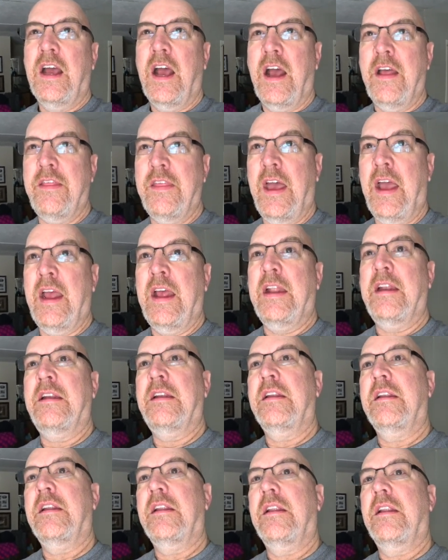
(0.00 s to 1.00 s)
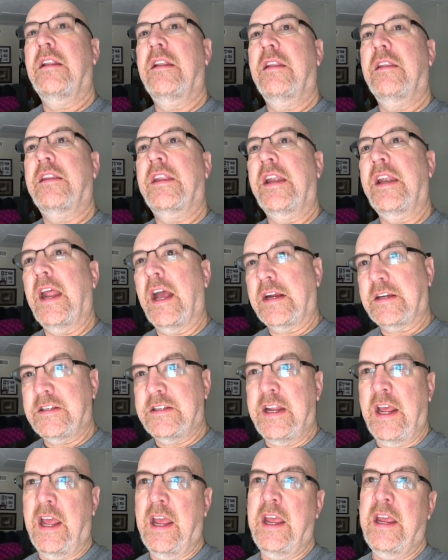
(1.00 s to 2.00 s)
then the next
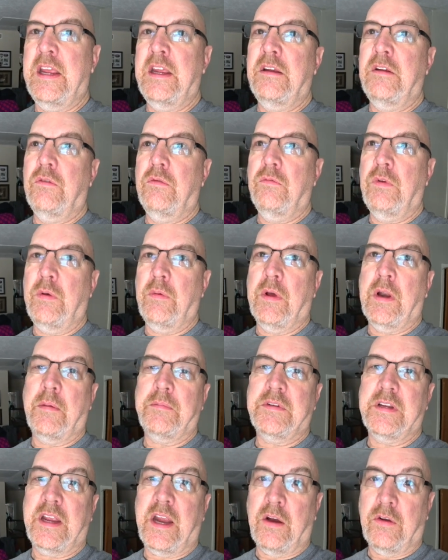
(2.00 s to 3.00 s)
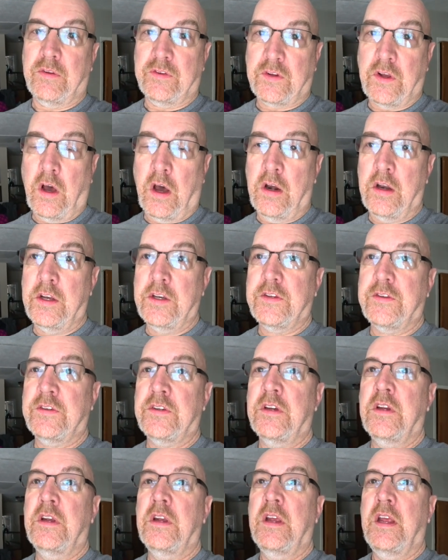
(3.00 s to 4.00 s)
day we went up to Carol's cottage
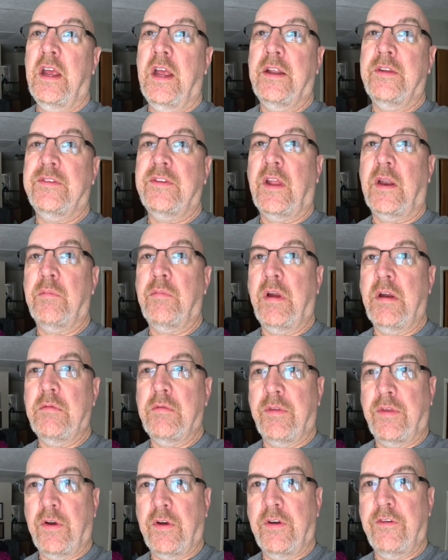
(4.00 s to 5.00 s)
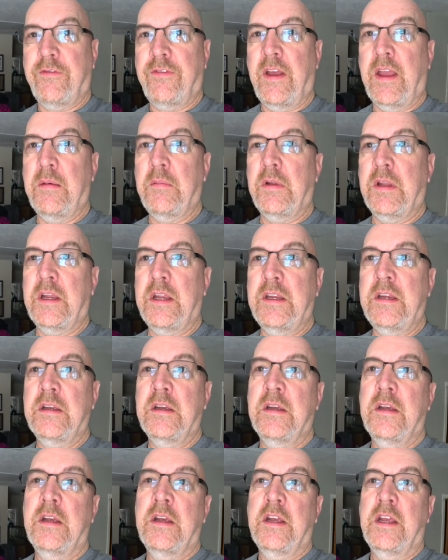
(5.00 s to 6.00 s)
and celebrated with her family,
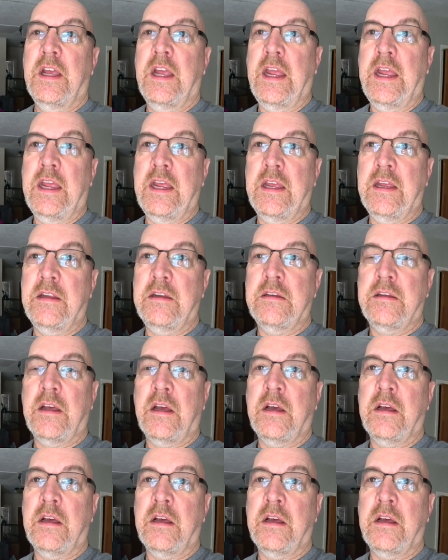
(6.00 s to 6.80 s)
and